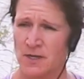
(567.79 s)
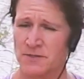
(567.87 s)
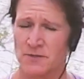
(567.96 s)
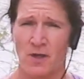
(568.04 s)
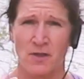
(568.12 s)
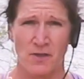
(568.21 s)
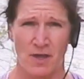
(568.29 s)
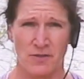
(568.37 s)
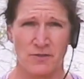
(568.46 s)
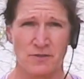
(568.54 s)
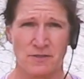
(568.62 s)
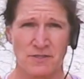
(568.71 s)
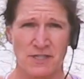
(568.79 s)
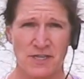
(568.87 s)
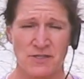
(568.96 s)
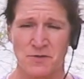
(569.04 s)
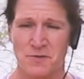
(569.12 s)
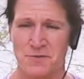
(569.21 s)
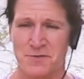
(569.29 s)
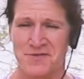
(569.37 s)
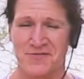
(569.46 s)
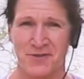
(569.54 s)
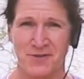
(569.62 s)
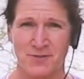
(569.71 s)
So I'll teach you through
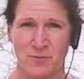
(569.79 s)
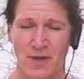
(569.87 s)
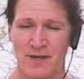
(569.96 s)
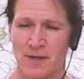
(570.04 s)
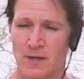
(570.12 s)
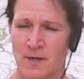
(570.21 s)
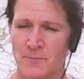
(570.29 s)
the first one.